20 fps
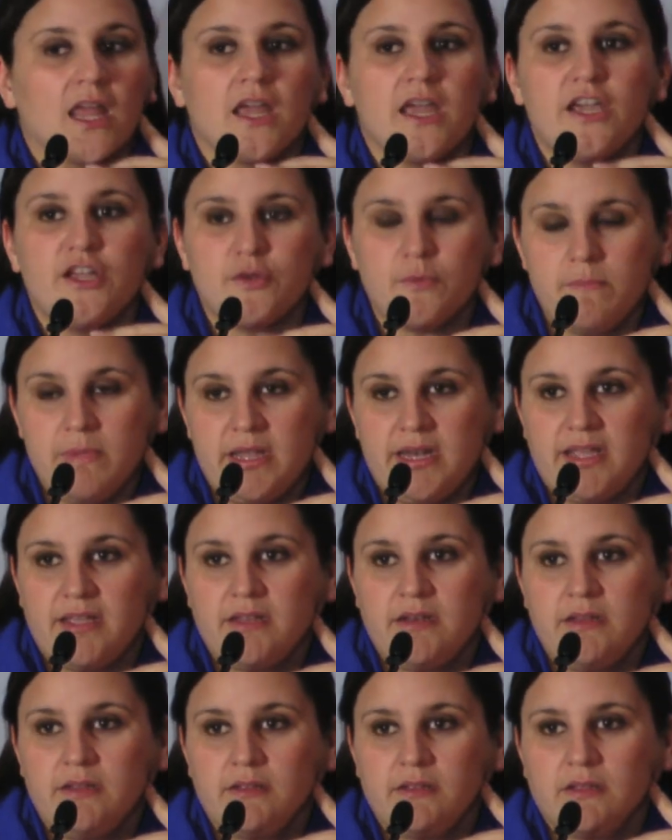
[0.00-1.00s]

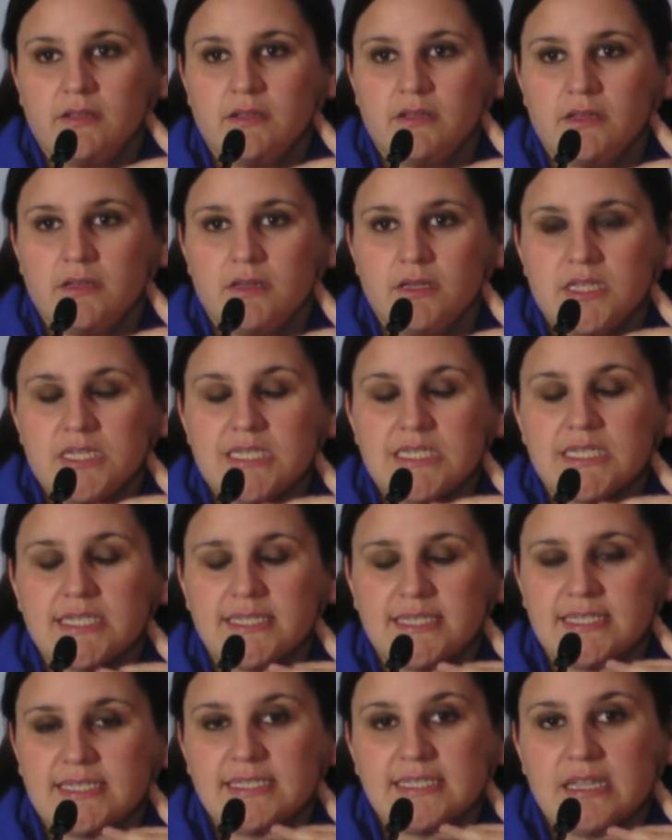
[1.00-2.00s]
admitted to
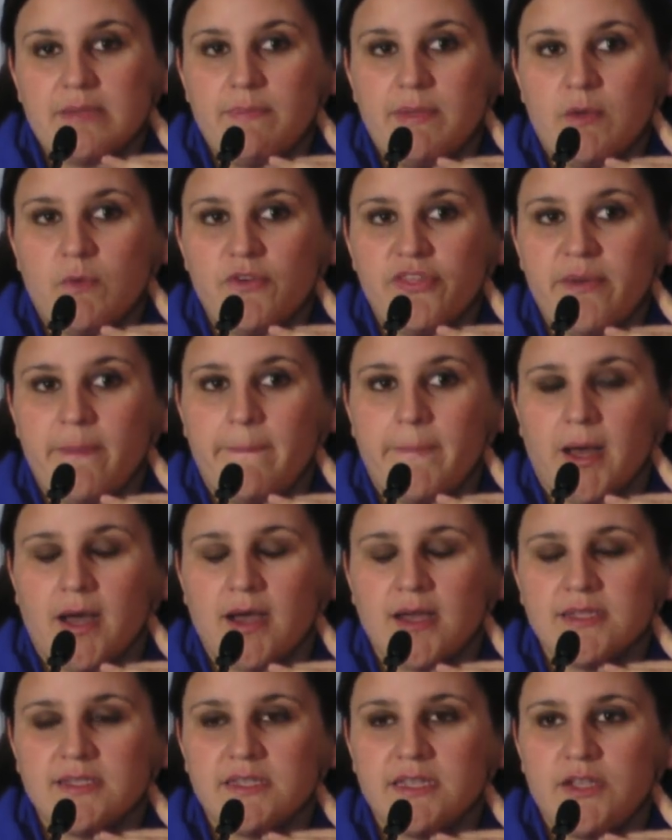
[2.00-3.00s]
sleeping with a
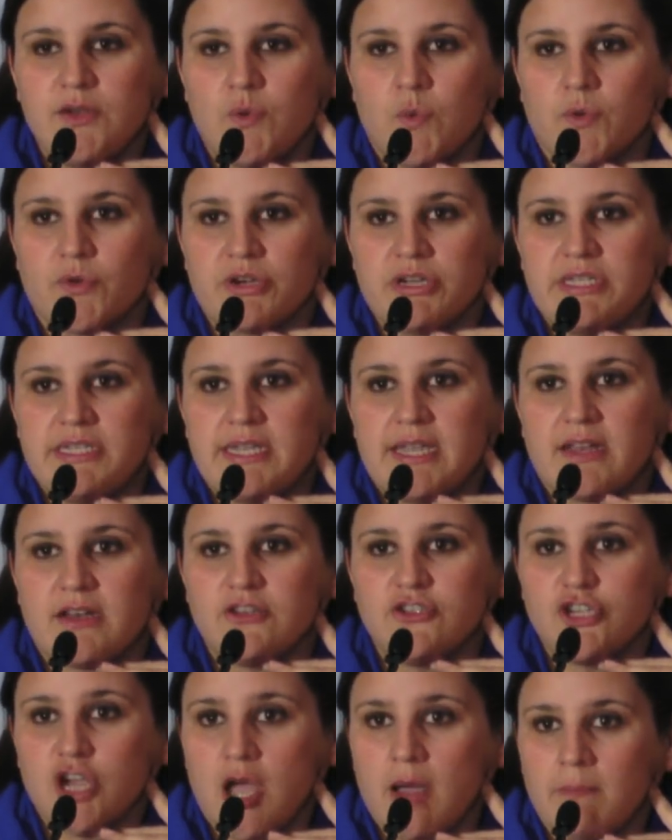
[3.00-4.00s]
boss in order to get a
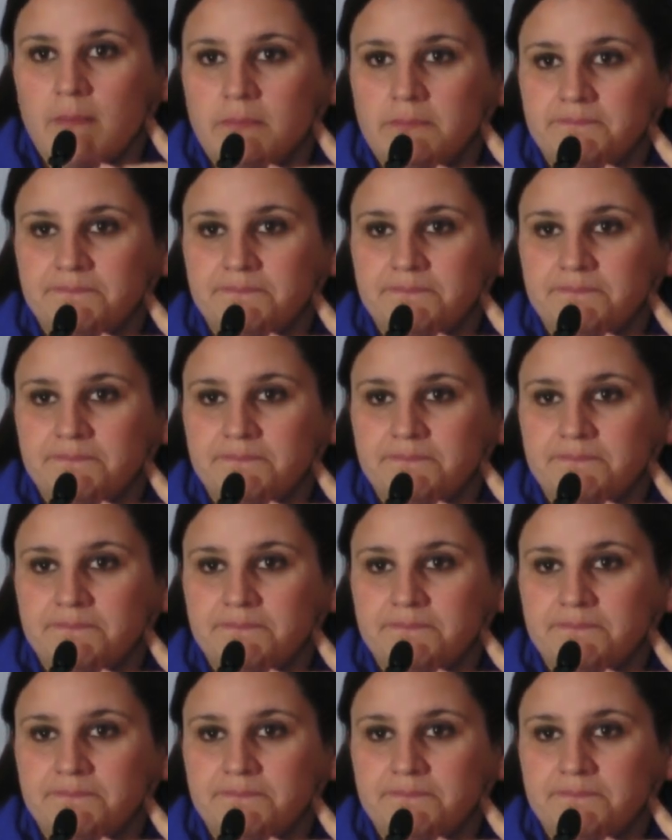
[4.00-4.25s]
job.